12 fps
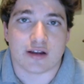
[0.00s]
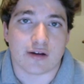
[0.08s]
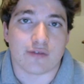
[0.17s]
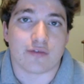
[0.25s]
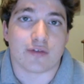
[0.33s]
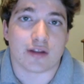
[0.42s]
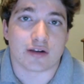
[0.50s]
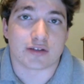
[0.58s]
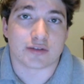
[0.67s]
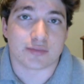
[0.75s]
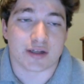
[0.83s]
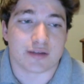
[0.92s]
of their
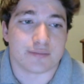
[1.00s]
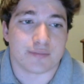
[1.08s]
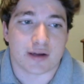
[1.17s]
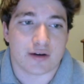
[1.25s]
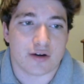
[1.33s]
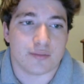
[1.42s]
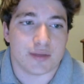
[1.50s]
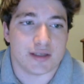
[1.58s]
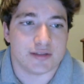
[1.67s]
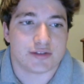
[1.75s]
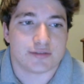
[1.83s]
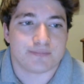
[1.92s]
split by no
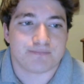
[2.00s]
means.